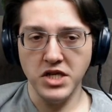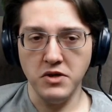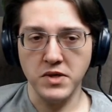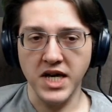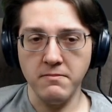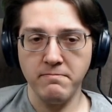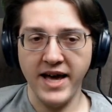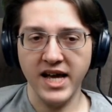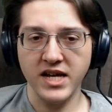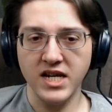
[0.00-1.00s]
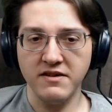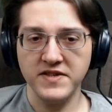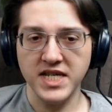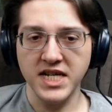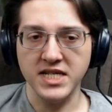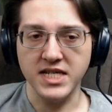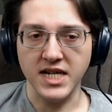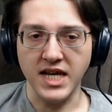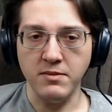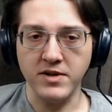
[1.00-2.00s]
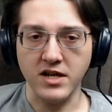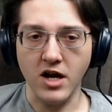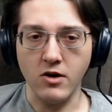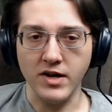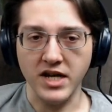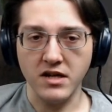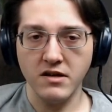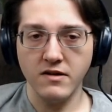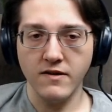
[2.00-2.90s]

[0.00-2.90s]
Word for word: you get back enough seeds to keep it going.